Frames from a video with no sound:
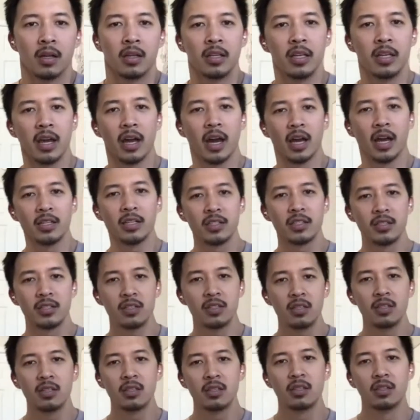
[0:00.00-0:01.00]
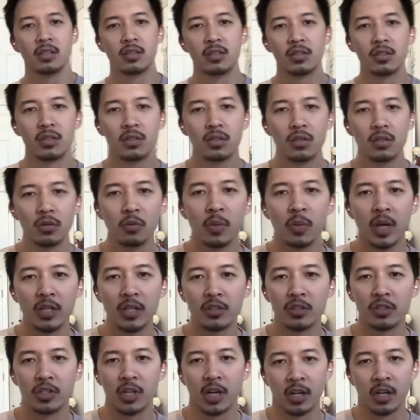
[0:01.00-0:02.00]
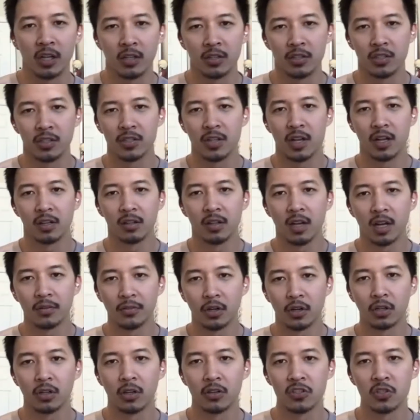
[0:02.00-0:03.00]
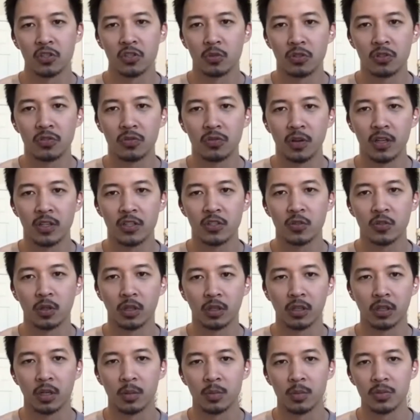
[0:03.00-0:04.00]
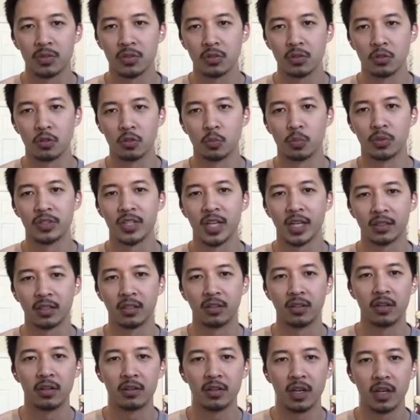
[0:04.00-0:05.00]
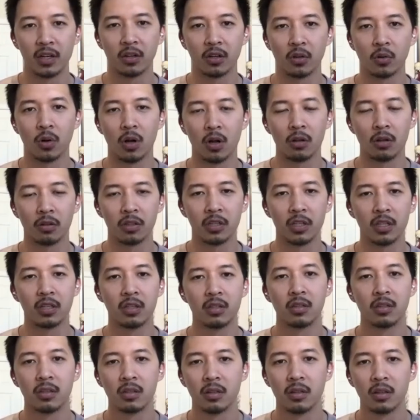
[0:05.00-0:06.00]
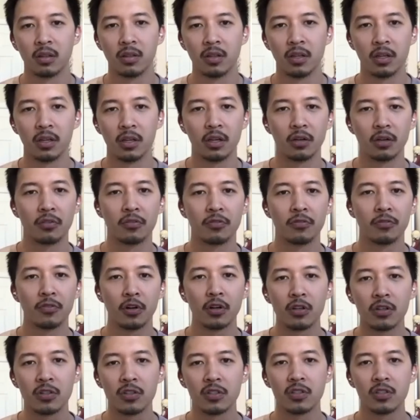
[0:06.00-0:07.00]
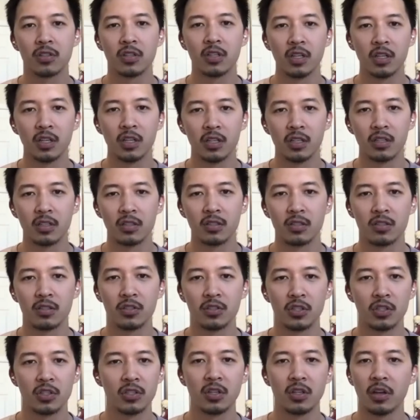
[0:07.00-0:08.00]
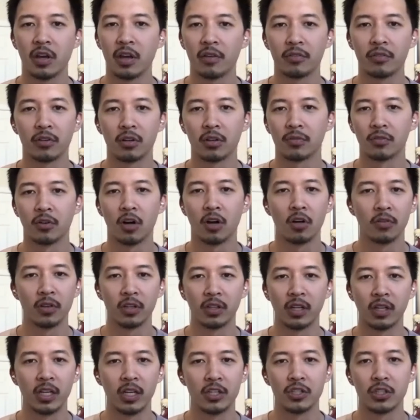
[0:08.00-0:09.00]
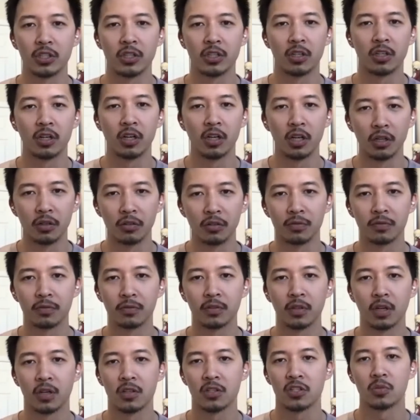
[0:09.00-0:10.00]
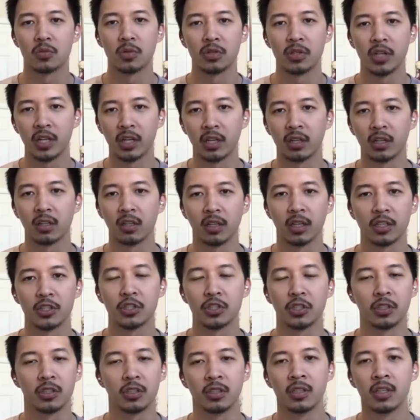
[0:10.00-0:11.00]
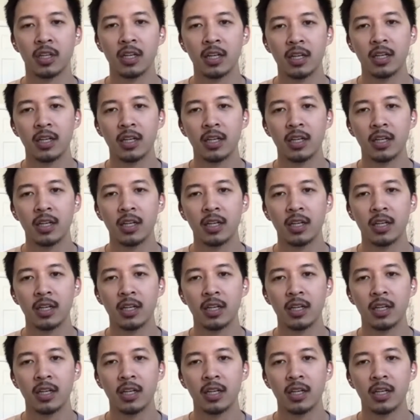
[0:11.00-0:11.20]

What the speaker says: Yeah, I see two major challenges that a lot of our customers face when it comes to protecting their data quality. The first is just the ever evolving nature of customer data collection.